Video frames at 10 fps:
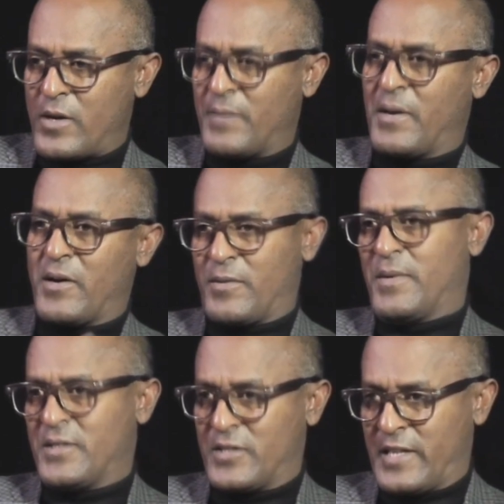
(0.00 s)
in American
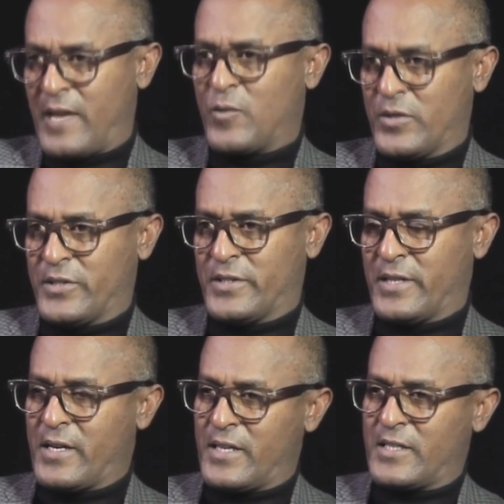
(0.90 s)
means language.
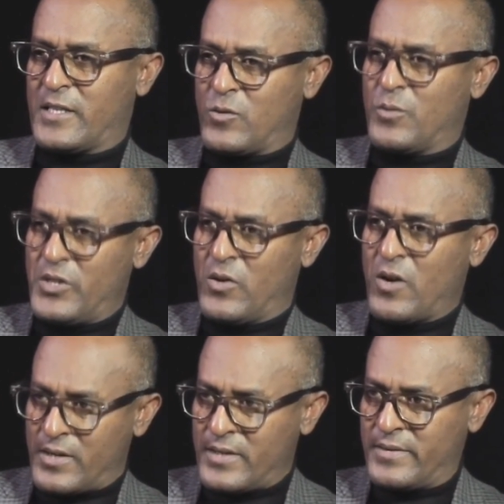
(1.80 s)
Does that go
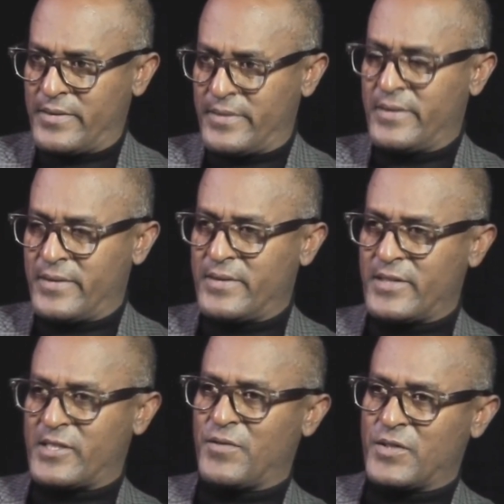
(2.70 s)
beyond the
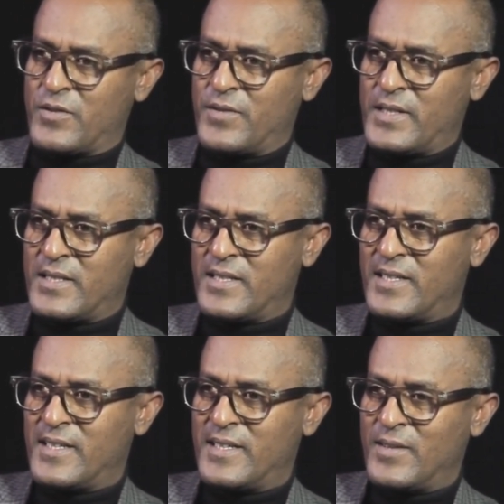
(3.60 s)
surface of it?
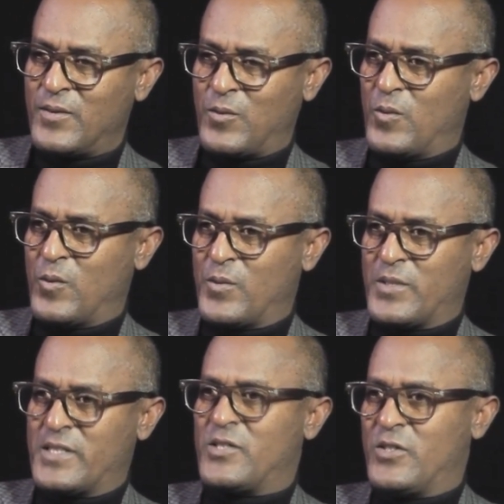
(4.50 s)
What
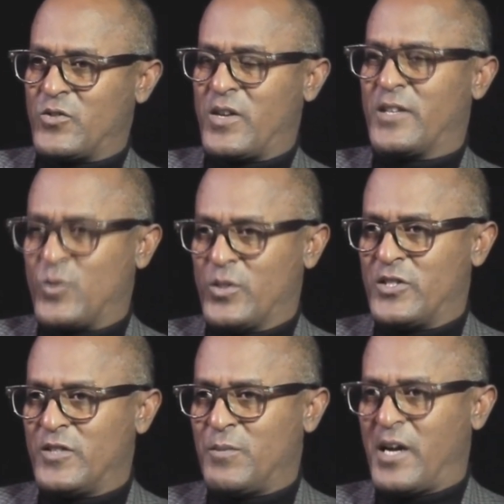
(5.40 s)
was it he trying to
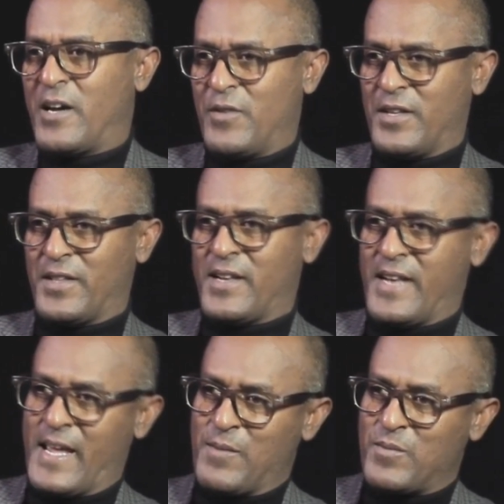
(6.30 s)
achieve by having that
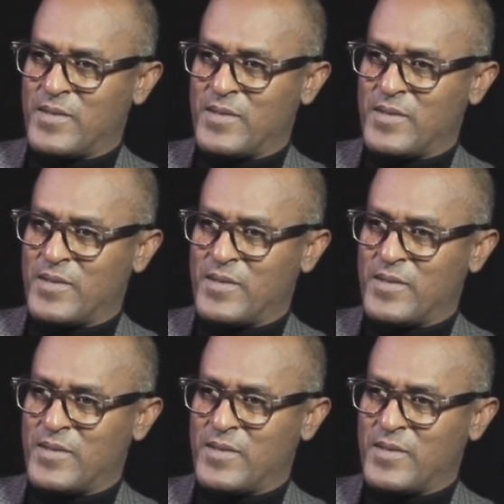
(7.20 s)
name?